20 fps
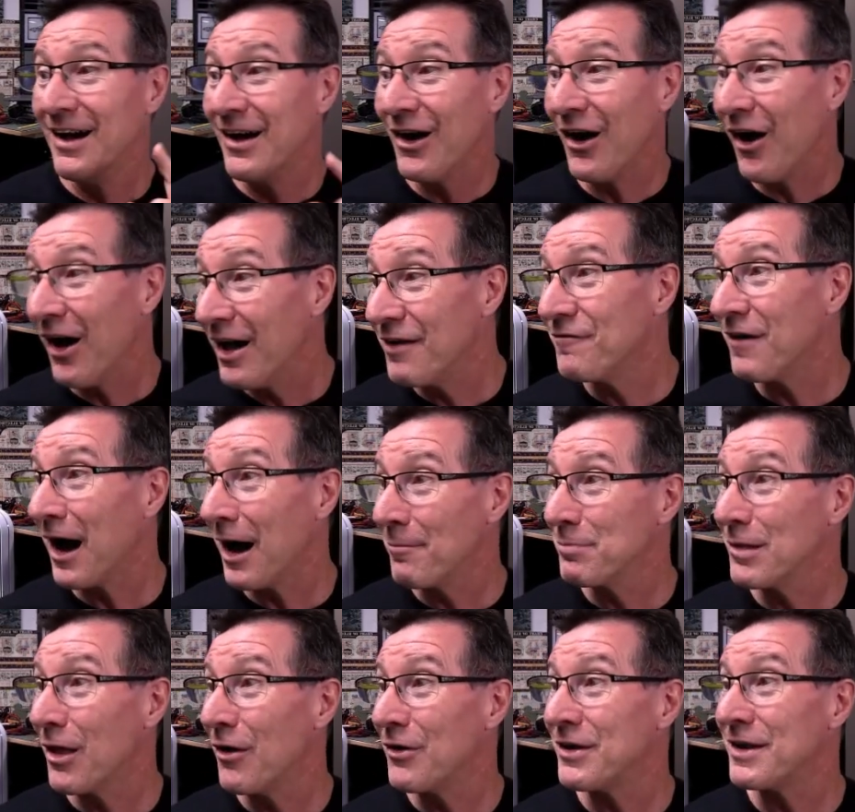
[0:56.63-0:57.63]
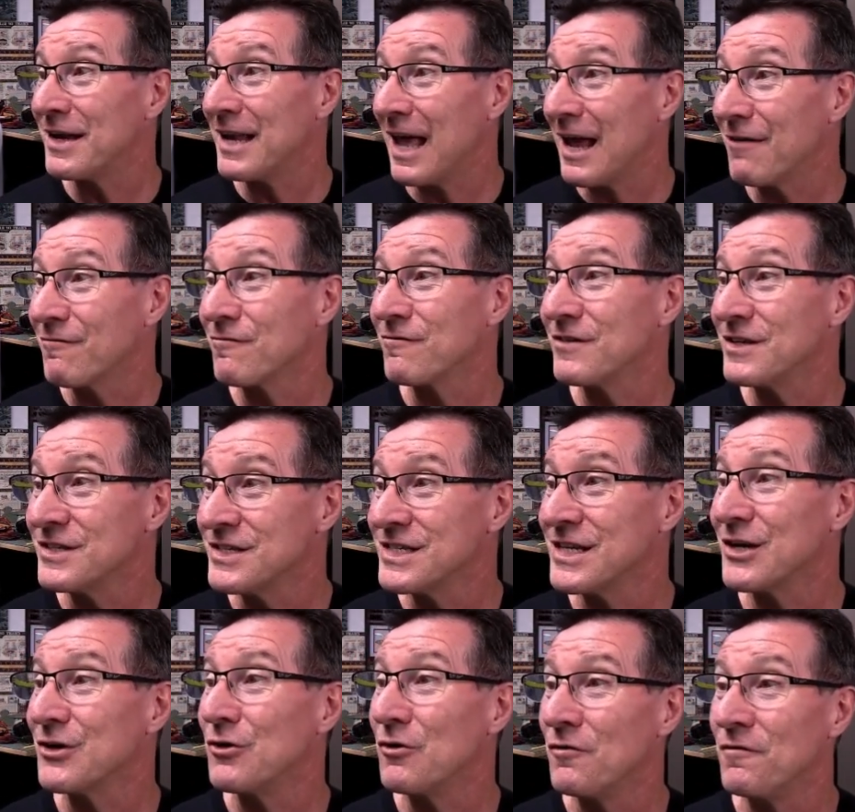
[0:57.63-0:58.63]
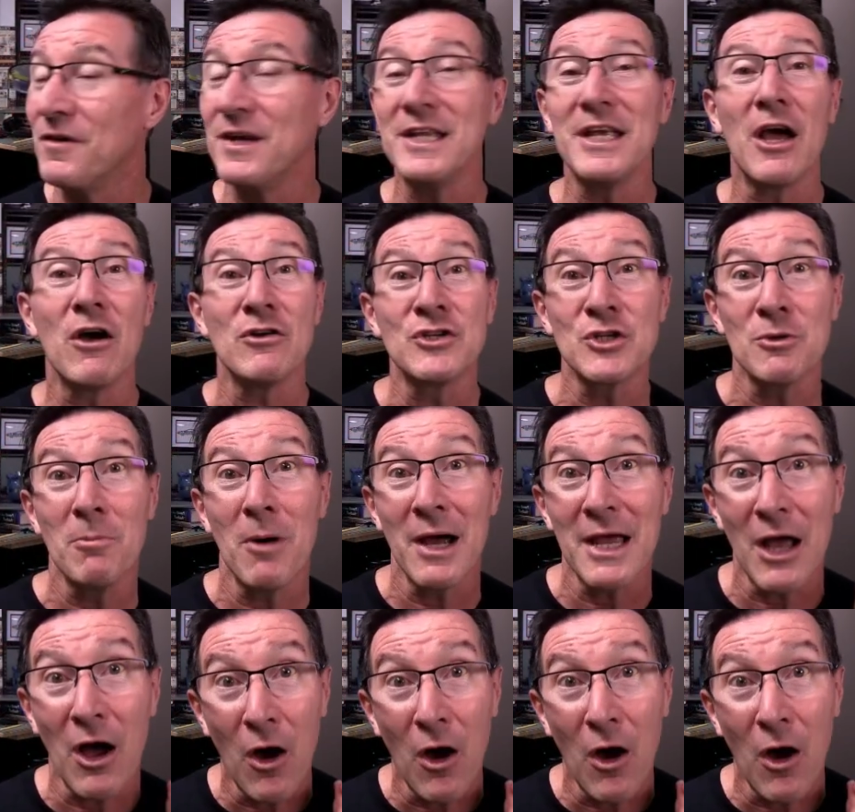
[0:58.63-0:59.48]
I've uploaded every single video to my